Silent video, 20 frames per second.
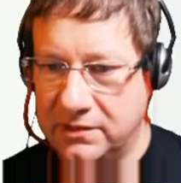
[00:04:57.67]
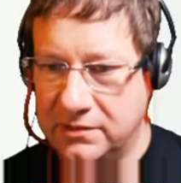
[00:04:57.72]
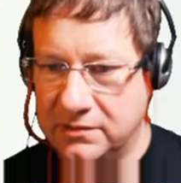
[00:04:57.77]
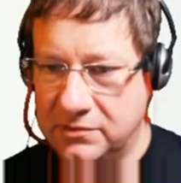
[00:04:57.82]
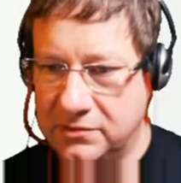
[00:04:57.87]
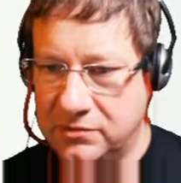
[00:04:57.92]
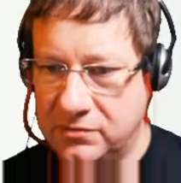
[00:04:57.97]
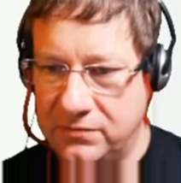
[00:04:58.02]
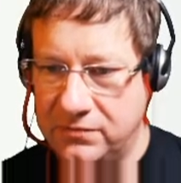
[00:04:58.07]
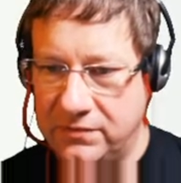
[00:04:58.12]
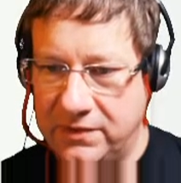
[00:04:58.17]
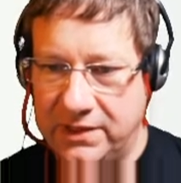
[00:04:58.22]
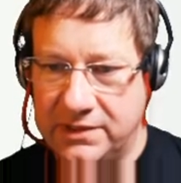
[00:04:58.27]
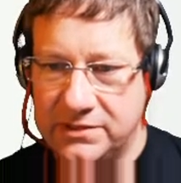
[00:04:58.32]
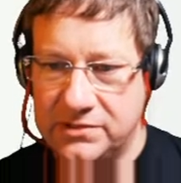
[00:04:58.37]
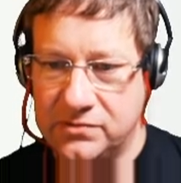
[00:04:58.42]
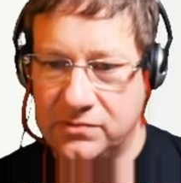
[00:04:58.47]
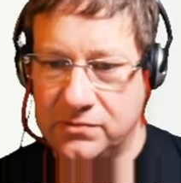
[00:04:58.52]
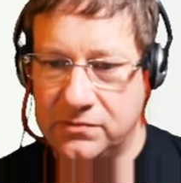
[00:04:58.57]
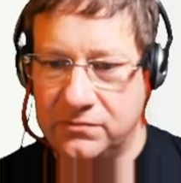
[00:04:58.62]

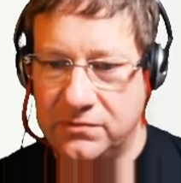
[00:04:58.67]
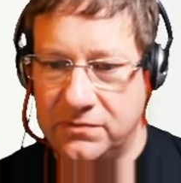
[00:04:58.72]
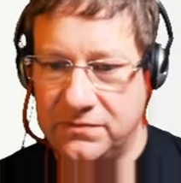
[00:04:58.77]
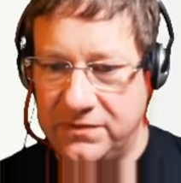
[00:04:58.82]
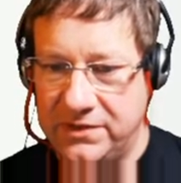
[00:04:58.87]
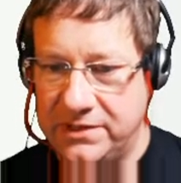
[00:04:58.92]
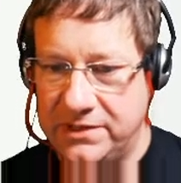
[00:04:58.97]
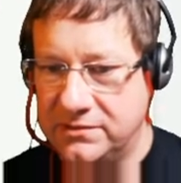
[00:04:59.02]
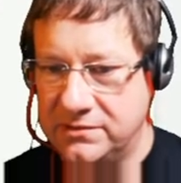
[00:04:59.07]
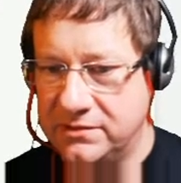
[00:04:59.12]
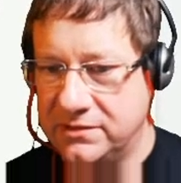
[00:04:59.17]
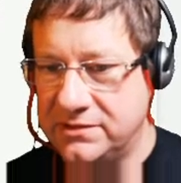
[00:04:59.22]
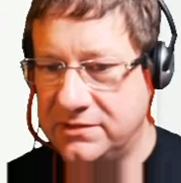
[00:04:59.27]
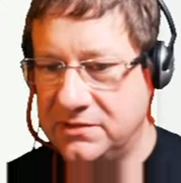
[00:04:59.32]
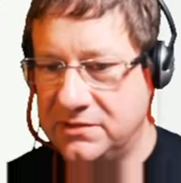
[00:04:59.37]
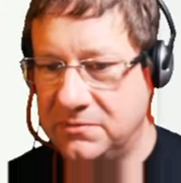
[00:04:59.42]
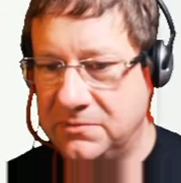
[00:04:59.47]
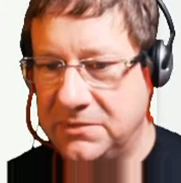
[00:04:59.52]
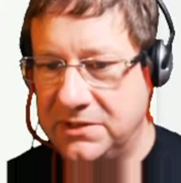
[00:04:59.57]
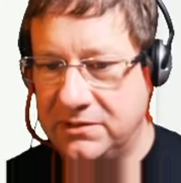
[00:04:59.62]
crevasse or ravine that's in
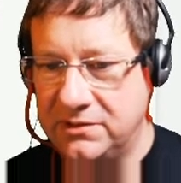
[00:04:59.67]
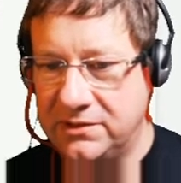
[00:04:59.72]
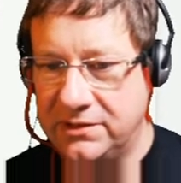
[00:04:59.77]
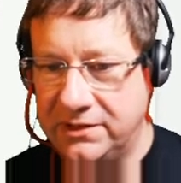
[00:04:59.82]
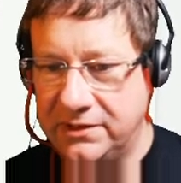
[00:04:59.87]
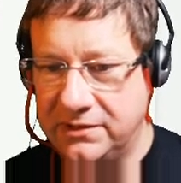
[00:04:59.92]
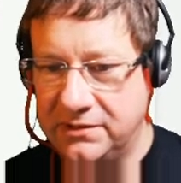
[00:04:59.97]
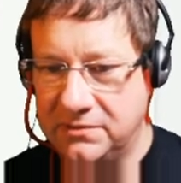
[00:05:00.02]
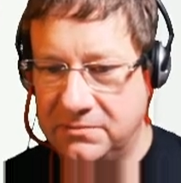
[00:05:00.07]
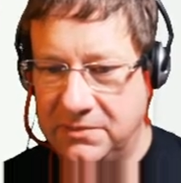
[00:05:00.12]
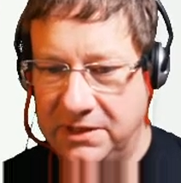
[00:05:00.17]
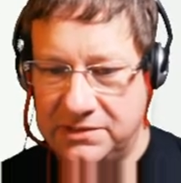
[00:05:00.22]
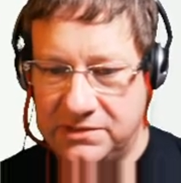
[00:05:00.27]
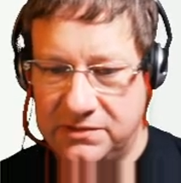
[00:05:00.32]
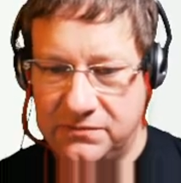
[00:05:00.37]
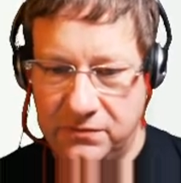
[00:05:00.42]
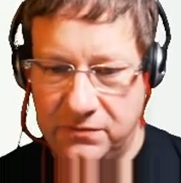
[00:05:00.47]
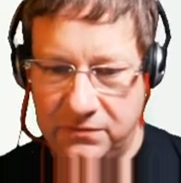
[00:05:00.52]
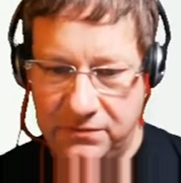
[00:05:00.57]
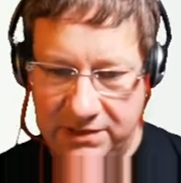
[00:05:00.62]
the middle here, and the massive
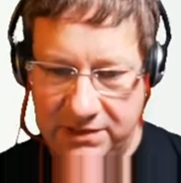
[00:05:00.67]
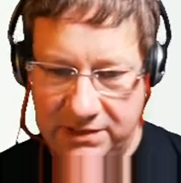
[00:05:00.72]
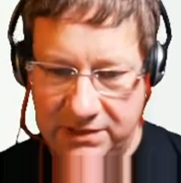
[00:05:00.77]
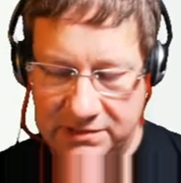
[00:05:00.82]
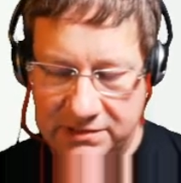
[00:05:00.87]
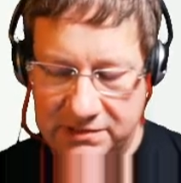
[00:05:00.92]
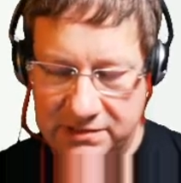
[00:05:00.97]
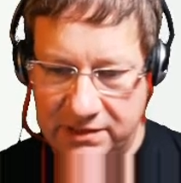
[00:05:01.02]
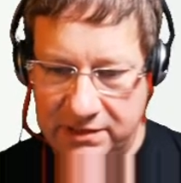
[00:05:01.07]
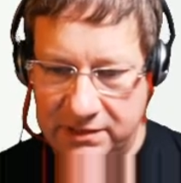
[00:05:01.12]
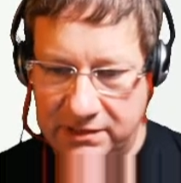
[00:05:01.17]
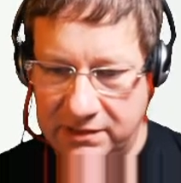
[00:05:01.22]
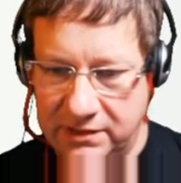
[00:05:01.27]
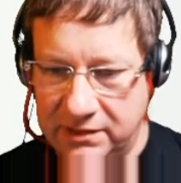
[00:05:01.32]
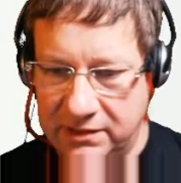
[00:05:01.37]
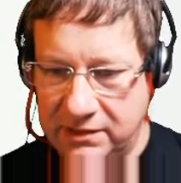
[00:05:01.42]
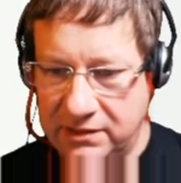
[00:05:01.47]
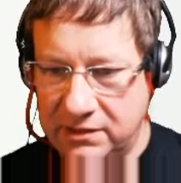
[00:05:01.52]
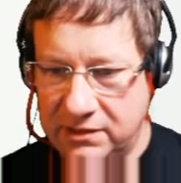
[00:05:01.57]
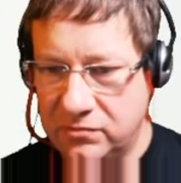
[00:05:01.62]
ravine has a
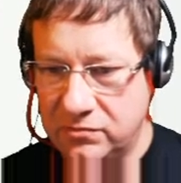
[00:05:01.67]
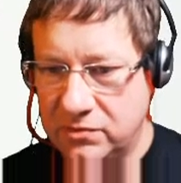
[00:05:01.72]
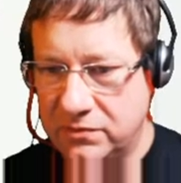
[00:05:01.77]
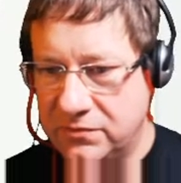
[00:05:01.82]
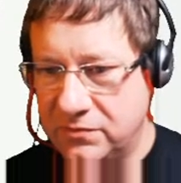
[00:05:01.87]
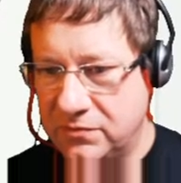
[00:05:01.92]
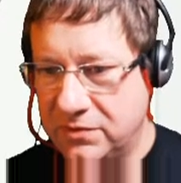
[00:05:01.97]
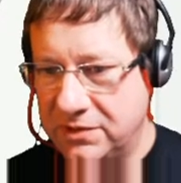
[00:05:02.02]
river running